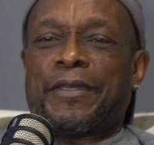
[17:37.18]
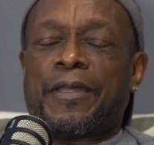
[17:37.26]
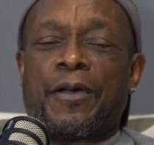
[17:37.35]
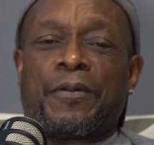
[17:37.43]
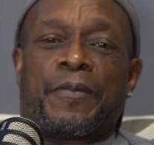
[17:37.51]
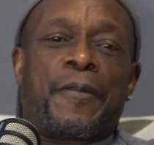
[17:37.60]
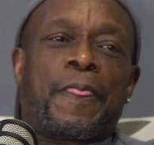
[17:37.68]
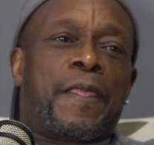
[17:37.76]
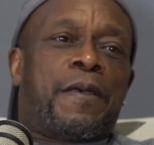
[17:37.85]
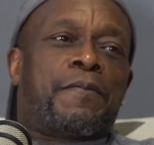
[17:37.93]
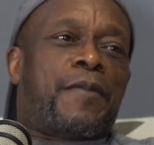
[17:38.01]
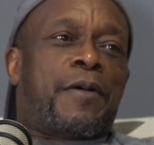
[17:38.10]
No.
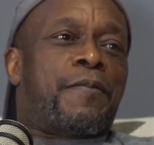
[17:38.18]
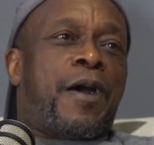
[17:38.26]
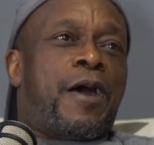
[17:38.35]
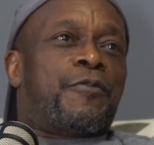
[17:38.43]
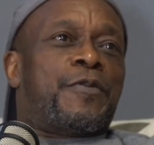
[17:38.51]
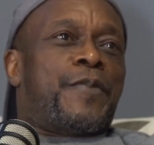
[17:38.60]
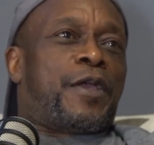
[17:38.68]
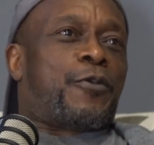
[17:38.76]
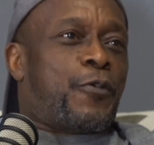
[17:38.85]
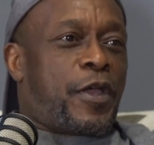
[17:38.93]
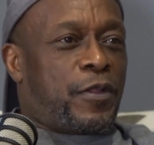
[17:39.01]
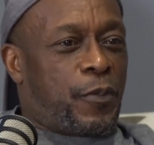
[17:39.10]
My mom would make a
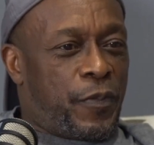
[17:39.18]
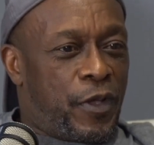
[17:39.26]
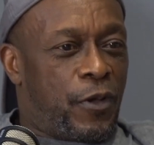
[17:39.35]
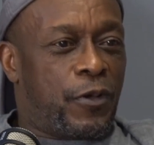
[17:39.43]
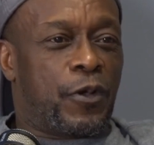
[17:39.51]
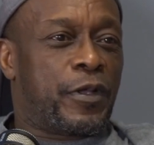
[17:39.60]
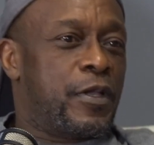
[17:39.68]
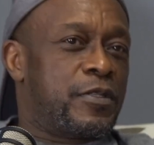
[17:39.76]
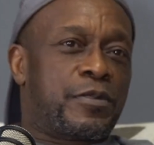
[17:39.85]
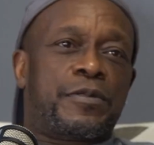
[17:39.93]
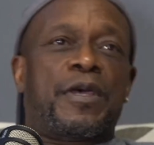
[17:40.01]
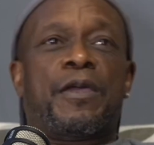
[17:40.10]
regular meal. Okay,
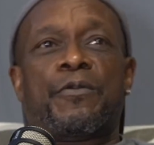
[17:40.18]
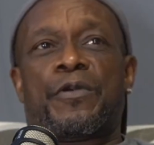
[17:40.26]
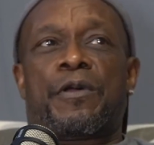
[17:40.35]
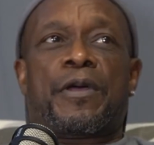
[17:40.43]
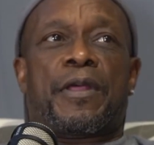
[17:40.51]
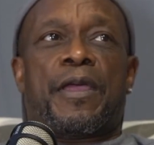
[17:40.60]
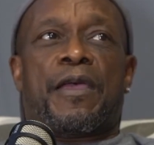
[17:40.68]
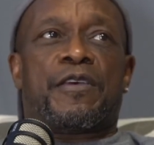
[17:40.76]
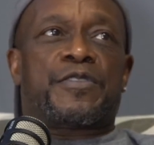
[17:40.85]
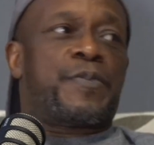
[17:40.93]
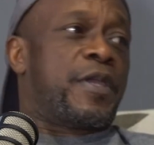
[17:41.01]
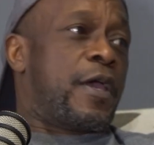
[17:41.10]
tonight we're going to have
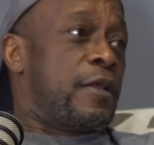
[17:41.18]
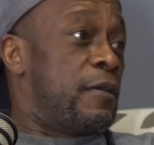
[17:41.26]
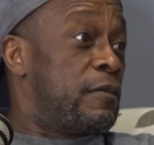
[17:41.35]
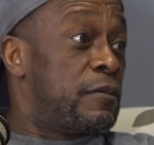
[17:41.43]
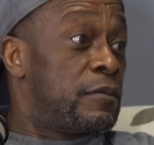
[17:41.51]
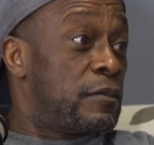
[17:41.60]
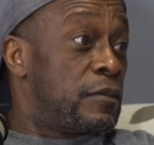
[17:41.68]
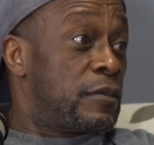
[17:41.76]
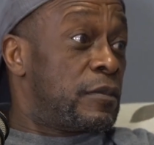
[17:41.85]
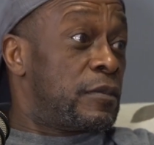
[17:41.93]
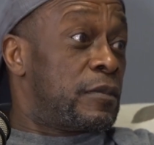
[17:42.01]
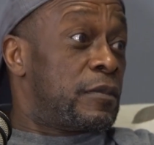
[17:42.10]
spaghetti.
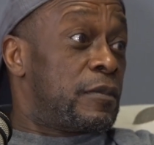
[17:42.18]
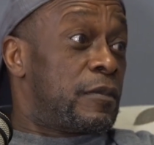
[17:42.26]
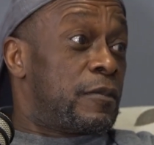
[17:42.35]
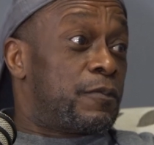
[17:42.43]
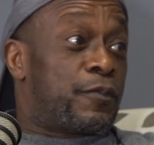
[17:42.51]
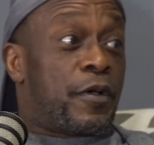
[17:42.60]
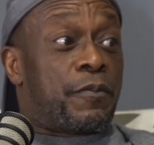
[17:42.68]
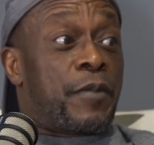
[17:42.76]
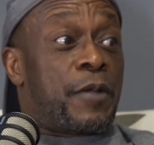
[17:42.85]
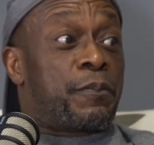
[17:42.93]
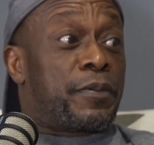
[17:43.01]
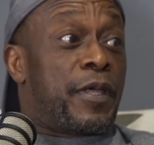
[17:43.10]
But
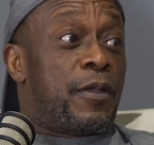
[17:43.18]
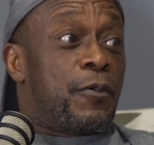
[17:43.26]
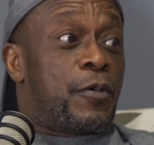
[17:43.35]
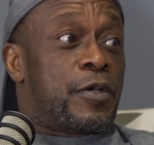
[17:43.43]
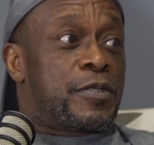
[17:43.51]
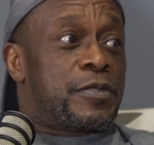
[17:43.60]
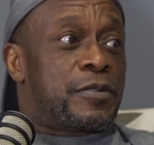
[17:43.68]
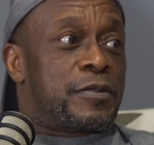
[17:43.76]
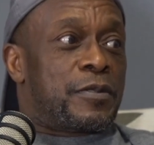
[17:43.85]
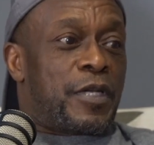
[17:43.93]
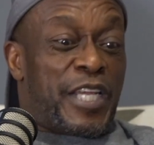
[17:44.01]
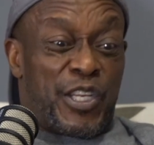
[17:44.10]
my plate was
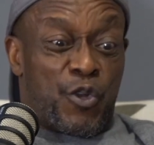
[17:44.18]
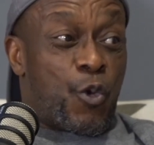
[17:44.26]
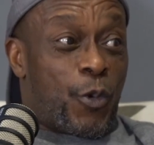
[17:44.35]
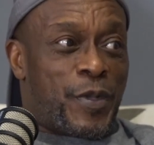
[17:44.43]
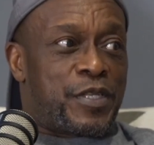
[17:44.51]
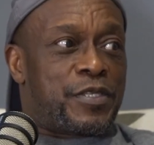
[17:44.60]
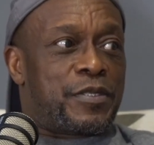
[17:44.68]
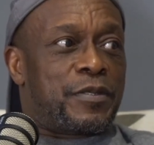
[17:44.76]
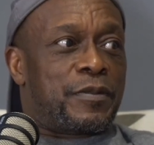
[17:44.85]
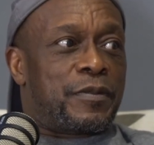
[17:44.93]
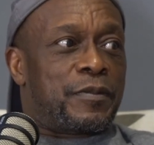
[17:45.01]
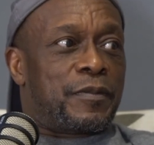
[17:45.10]
enormous.
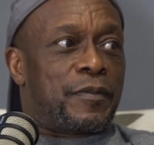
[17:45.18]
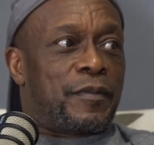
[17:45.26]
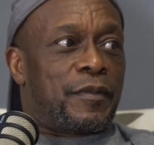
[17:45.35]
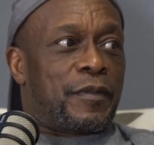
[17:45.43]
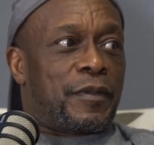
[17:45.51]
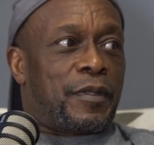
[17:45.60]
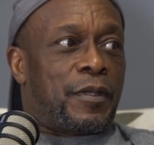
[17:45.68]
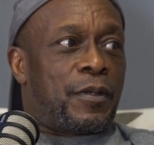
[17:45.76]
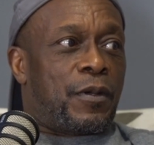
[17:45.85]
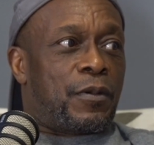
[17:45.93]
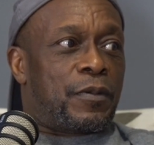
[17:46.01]
You know?